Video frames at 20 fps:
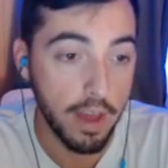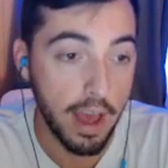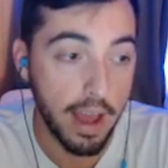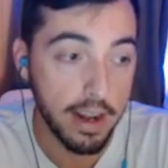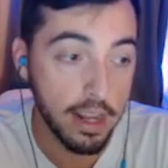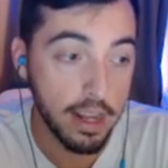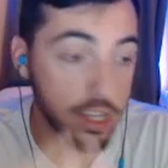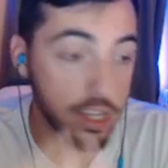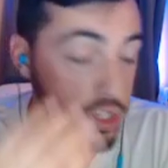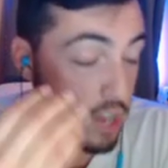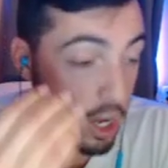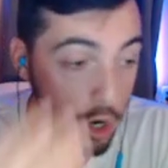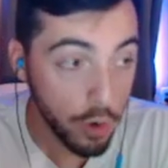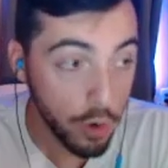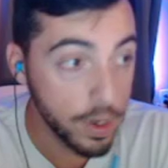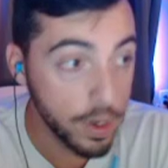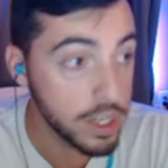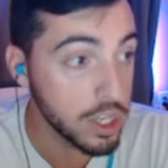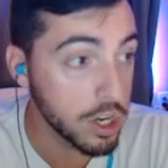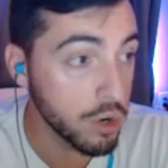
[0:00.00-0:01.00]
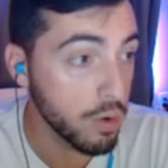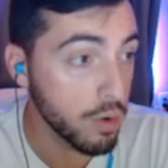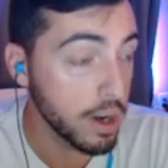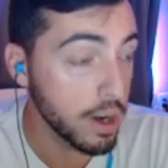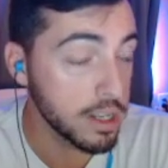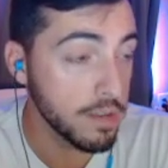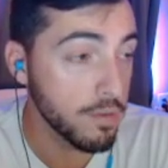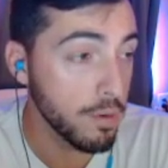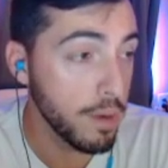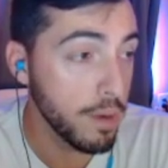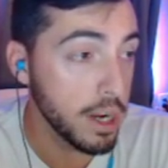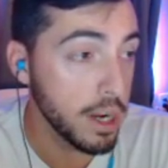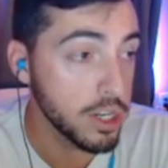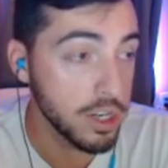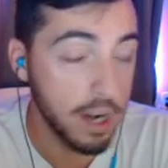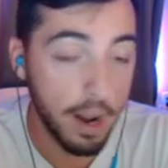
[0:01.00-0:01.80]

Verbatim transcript: And it's not always the correct information.